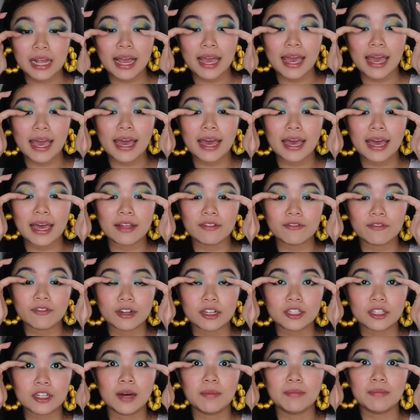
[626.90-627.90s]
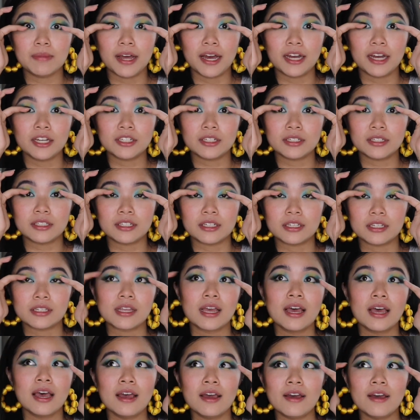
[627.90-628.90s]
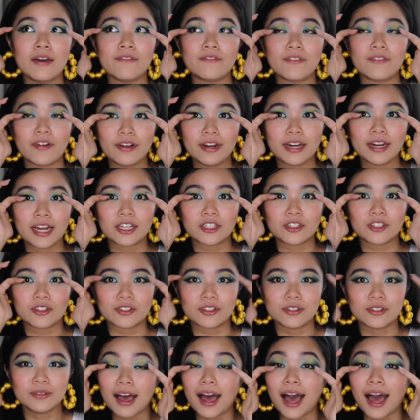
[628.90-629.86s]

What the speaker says: and for the top lash, it's just very natural.